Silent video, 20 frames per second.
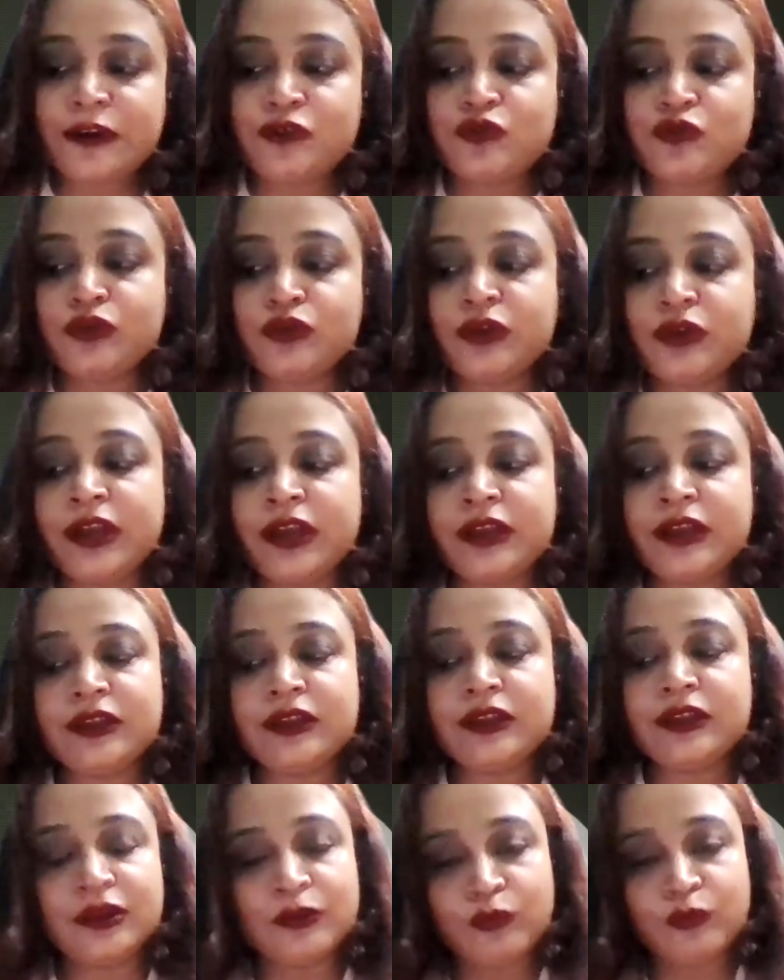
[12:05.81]
to INR
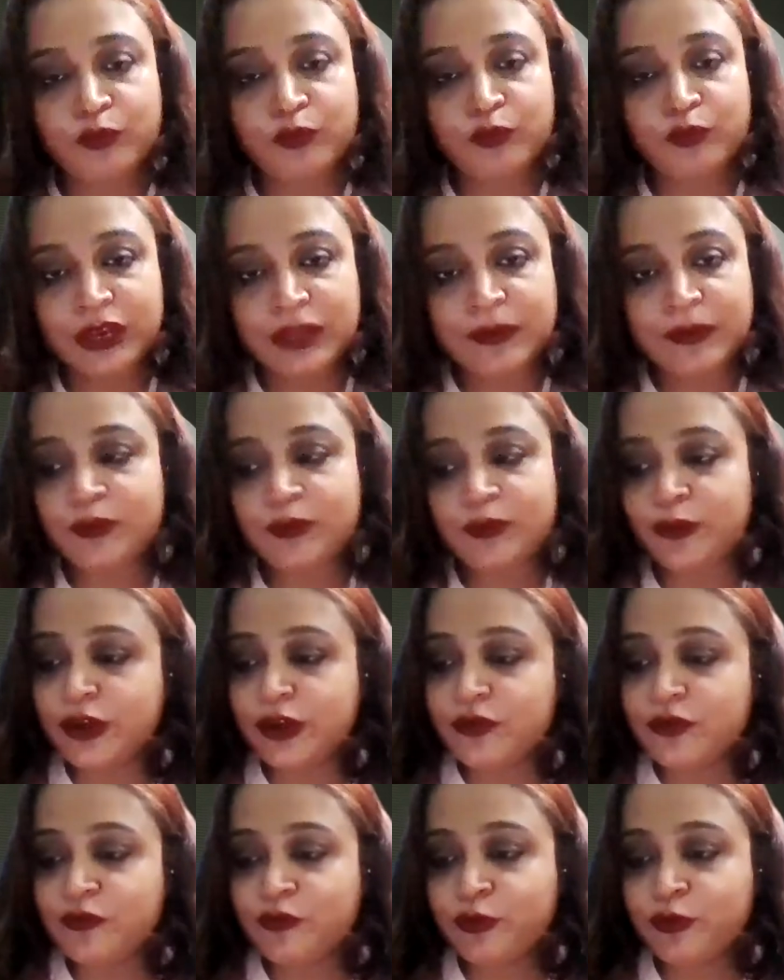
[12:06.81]

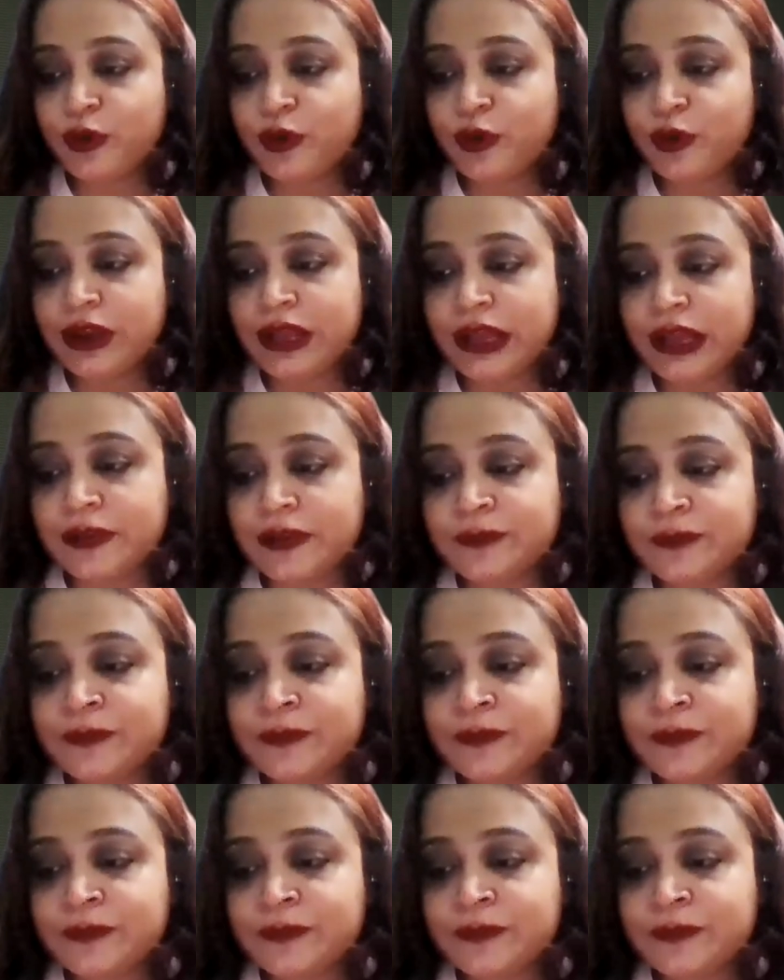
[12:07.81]
11.4 lakh.